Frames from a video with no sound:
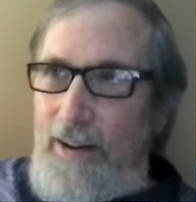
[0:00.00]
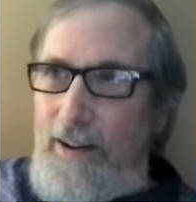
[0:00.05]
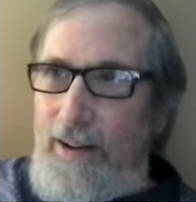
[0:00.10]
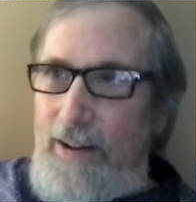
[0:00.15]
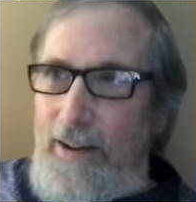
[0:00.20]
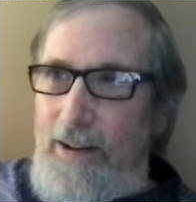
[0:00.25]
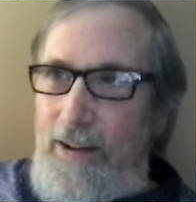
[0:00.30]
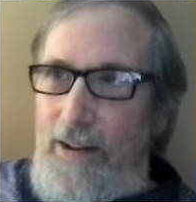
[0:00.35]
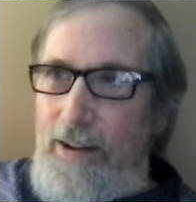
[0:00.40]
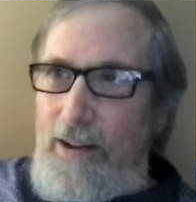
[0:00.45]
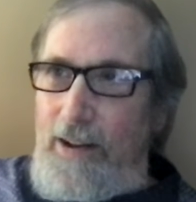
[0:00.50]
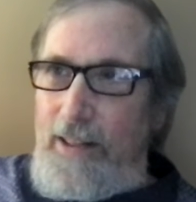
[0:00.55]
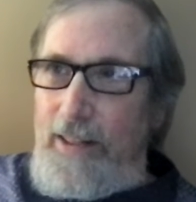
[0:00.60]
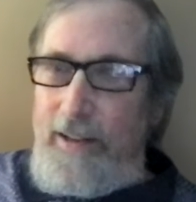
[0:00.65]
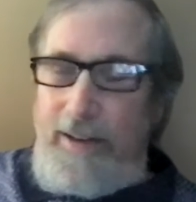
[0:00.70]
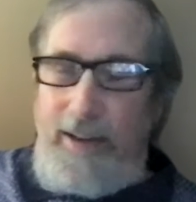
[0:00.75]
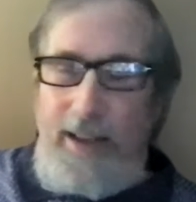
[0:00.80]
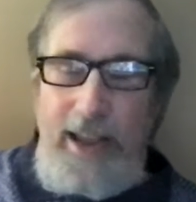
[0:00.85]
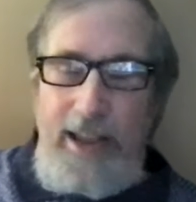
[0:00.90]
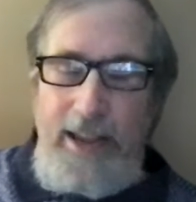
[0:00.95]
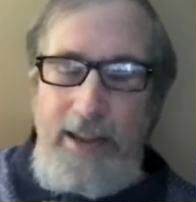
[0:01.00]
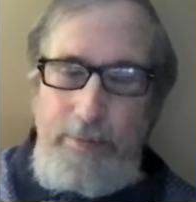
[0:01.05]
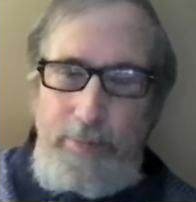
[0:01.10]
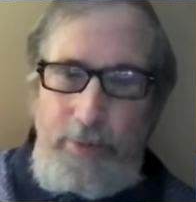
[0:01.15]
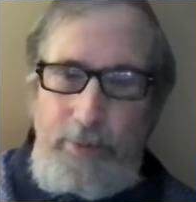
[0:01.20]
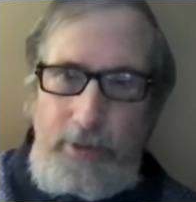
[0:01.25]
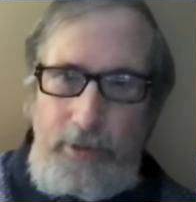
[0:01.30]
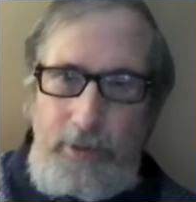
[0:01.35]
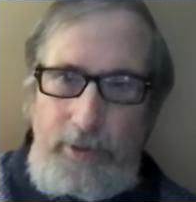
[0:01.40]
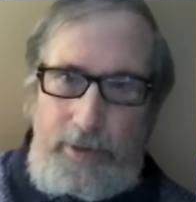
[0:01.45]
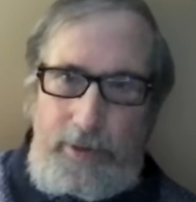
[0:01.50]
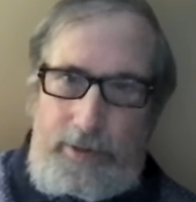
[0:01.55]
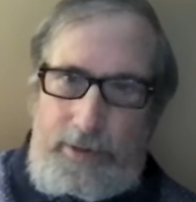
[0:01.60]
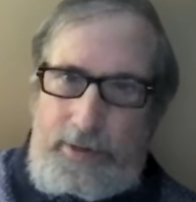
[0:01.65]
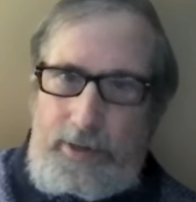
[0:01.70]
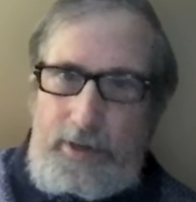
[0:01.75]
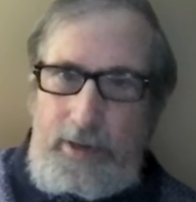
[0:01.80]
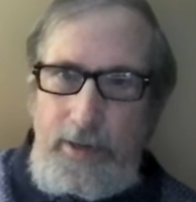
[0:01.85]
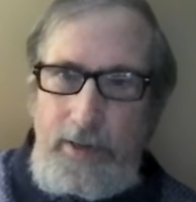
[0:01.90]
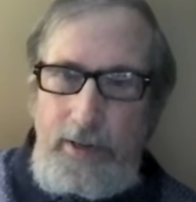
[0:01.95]
on the table.
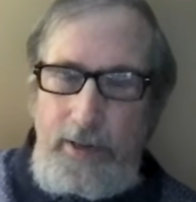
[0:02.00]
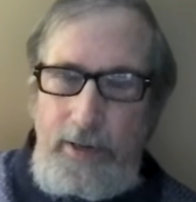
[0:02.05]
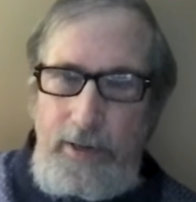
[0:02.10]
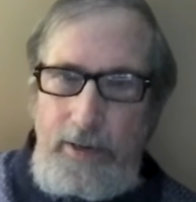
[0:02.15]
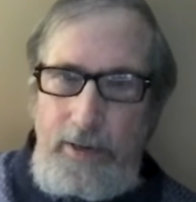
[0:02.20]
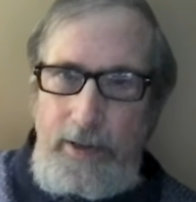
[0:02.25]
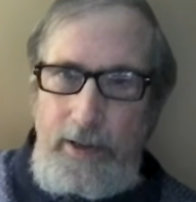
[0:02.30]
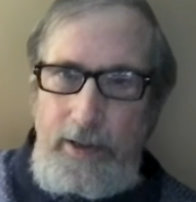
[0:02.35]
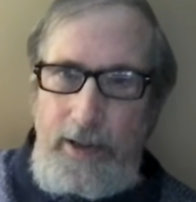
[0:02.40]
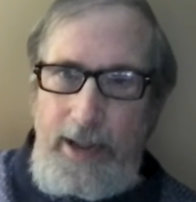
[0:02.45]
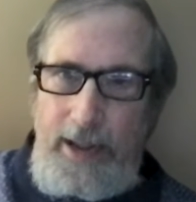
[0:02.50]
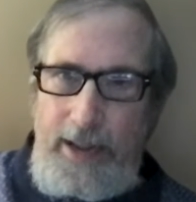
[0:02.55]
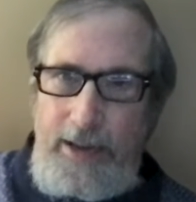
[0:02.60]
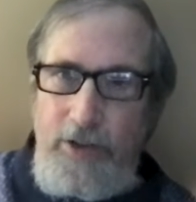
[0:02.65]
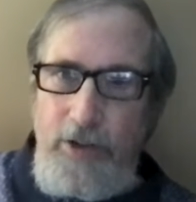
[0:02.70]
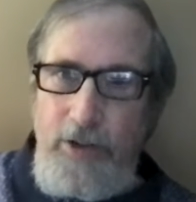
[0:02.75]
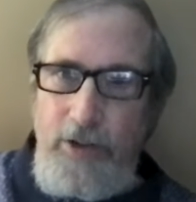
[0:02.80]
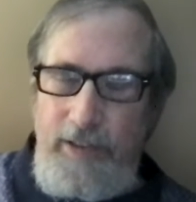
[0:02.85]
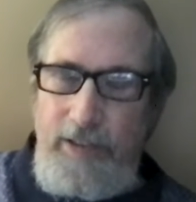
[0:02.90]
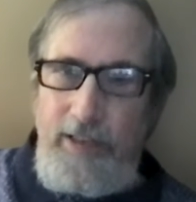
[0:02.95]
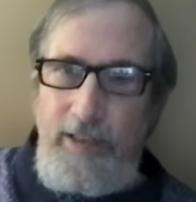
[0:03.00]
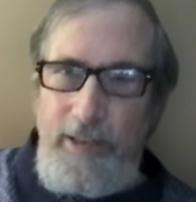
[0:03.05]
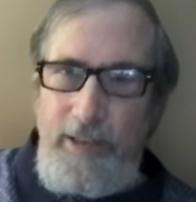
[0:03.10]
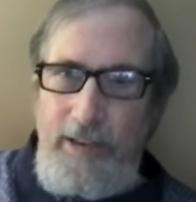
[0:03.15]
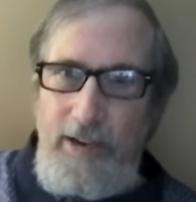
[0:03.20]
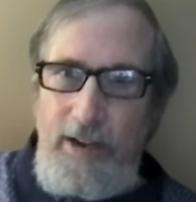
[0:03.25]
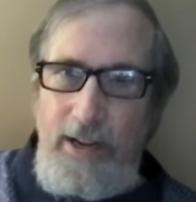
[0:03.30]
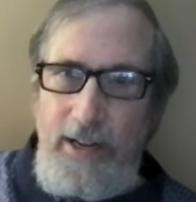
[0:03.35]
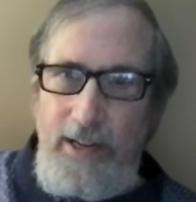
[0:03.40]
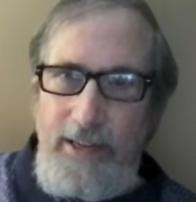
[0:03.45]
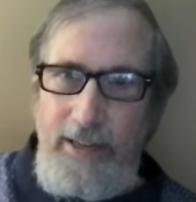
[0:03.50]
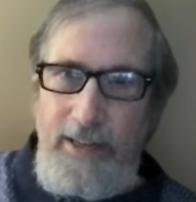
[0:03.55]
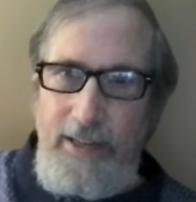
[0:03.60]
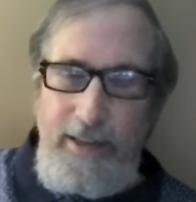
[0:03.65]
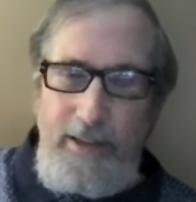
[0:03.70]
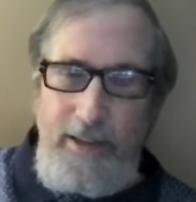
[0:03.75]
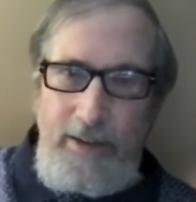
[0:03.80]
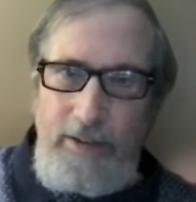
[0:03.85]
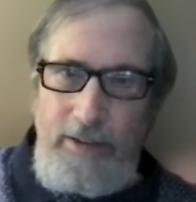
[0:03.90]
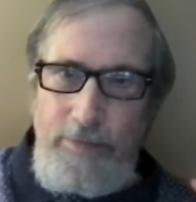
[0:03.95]
I had just designed it, and
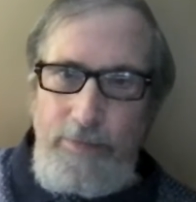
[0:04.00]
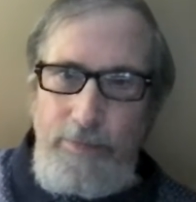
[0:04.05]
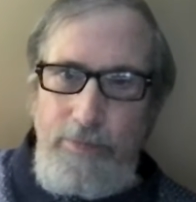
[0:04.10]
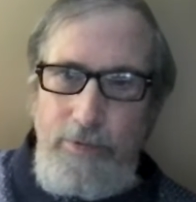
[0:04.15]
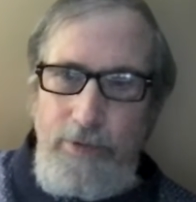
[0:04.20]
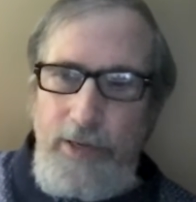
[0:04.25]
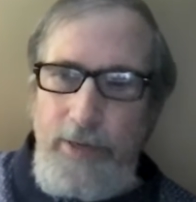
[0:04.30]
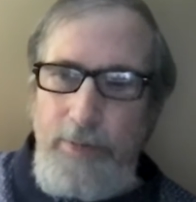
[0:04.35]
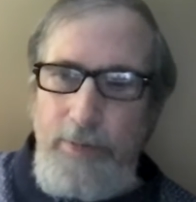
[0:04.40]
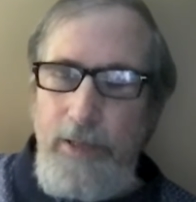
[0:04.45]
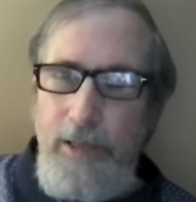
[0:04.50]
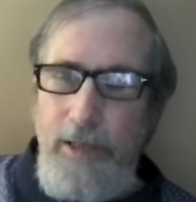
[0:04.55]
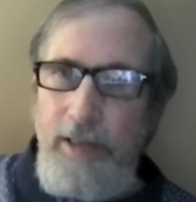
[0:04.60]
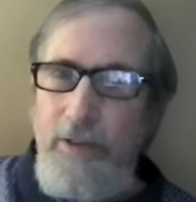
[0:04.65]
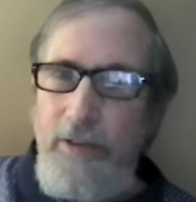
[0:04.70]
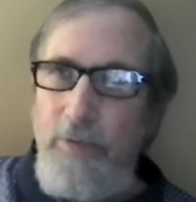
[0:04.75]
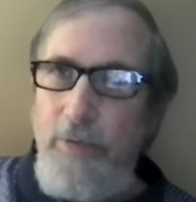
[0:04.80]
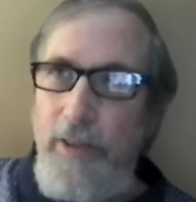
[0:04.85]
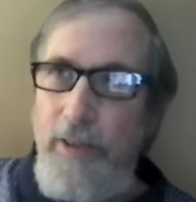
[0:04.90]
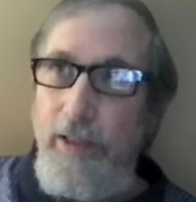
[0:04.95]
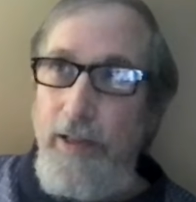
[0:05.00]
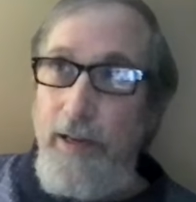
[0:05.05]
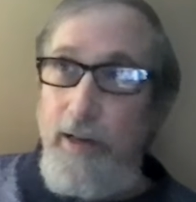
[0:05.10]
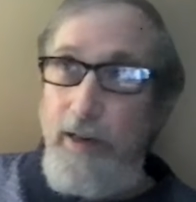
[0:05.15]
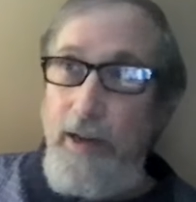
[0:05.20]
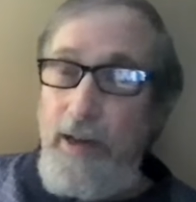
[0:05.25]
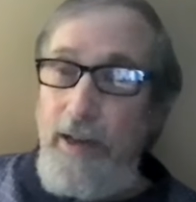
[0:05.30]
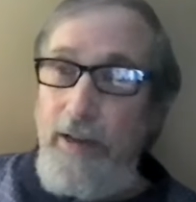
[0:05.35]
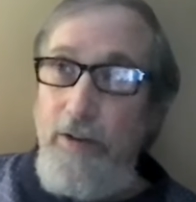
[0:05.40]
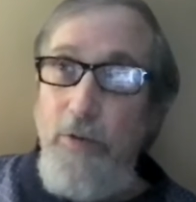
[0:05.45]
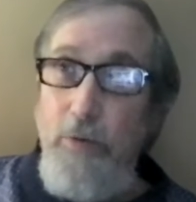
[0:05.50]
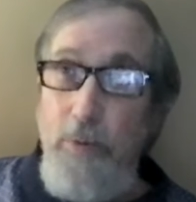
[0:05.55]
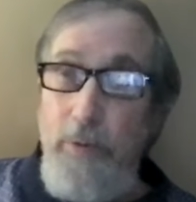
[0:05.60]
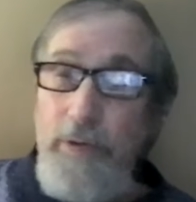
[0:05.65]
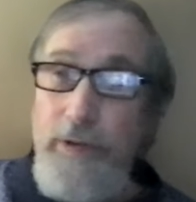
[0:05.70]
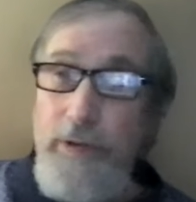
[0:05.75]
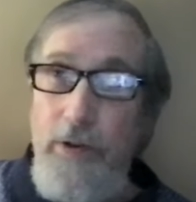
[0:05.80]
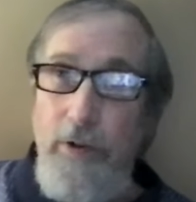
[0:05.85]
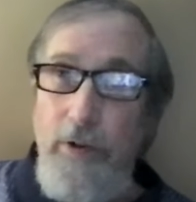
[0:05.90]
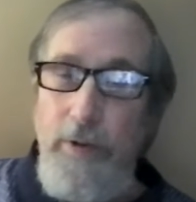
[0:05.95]
I was pretty pleased with it. And I knew it
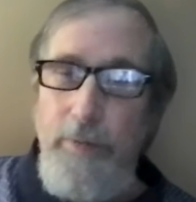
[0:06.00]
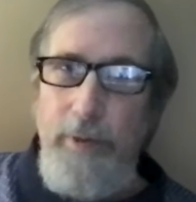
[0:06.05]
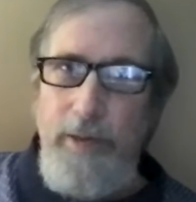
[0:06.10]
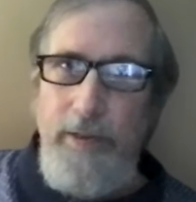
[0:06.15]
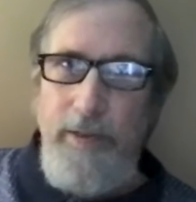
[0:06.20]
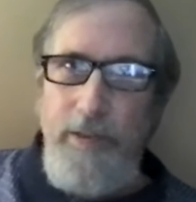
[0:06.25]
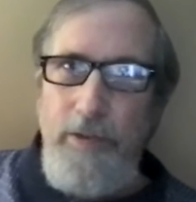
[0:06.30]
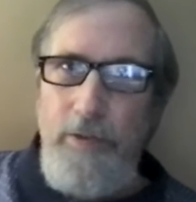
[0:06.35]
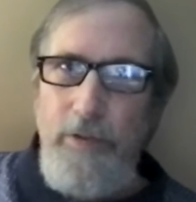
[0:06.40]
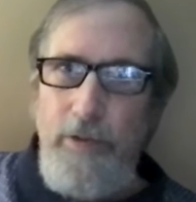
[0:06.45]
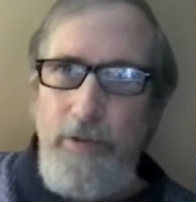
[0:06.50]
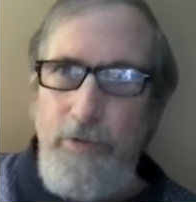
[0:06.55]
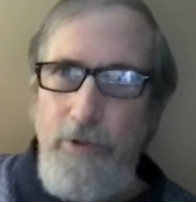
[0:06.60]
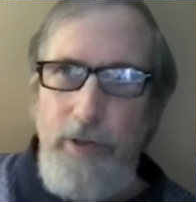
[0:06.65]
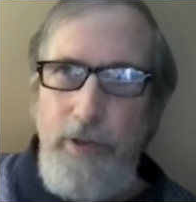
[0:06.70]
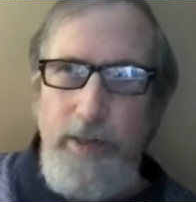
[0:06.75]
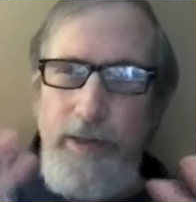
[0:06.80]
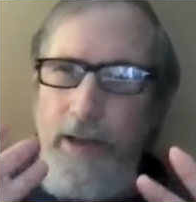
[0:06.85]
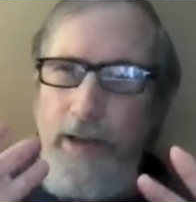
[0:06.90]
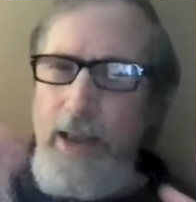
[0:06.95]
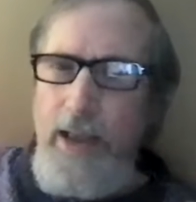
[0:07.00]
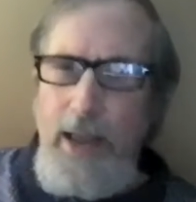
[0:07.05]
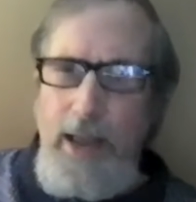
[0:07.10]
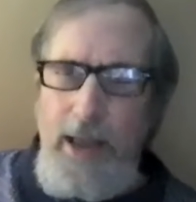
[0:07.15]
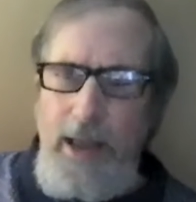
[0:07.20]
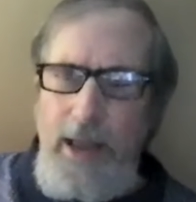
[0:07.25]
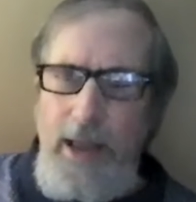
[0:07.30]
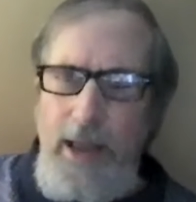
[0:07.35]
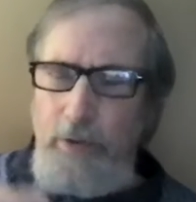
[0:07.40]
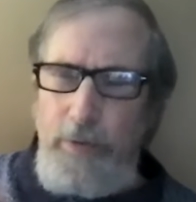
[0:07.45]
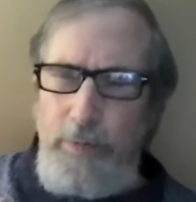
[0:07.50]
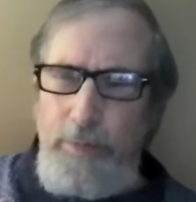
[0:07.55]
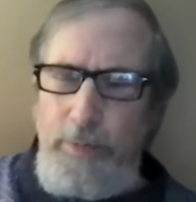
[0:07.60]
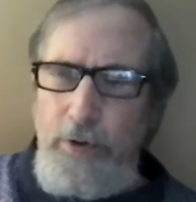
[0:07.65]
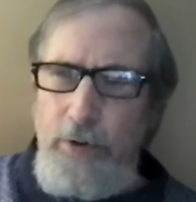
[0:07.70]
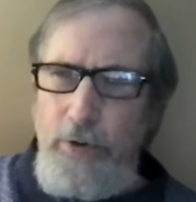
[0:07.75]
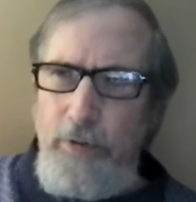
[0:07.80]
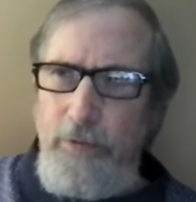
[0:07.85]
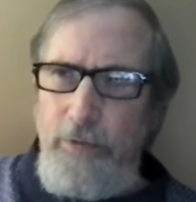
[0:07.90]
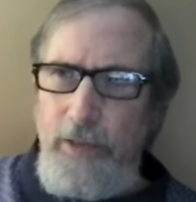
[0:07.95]
was going to be silkscreen, and it was
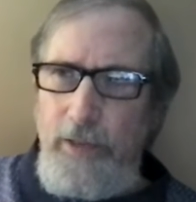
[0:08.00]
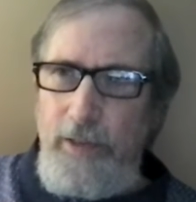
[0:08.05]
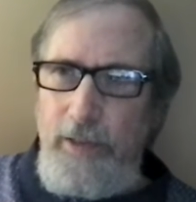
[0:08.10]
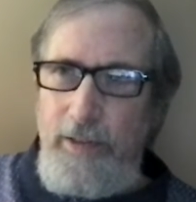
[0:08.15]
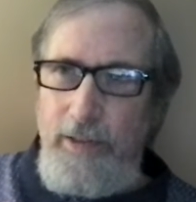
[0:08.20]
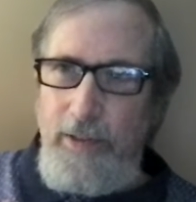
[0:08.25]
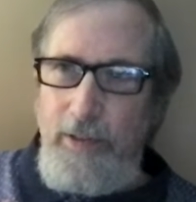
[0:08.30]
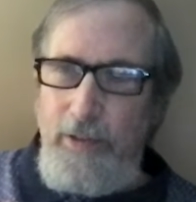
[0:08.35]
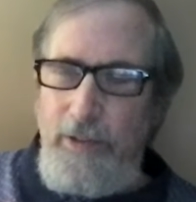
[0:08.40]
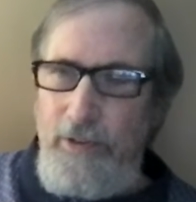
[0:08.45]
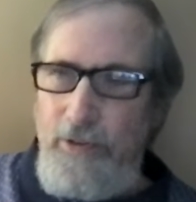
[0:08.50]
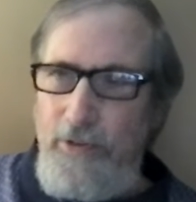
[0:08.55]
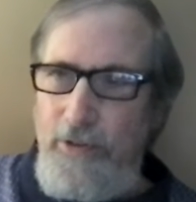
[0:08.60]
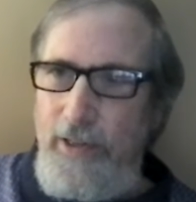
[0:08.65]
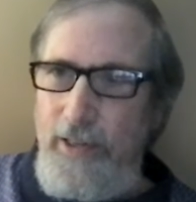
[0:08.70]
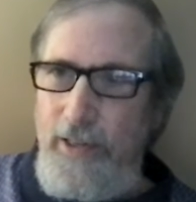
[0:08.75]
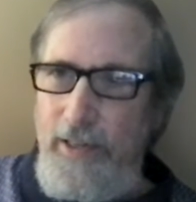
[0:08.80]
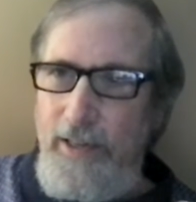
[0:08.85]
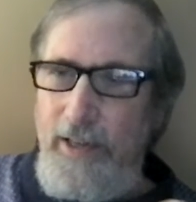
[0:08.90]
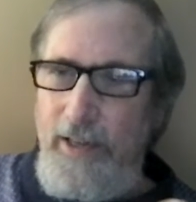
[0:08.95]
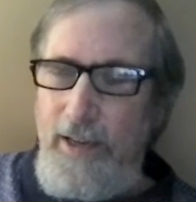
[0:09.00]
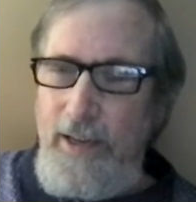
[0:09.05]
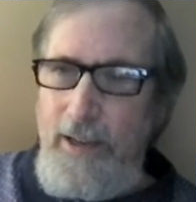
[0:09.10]
beautifully silkscreen.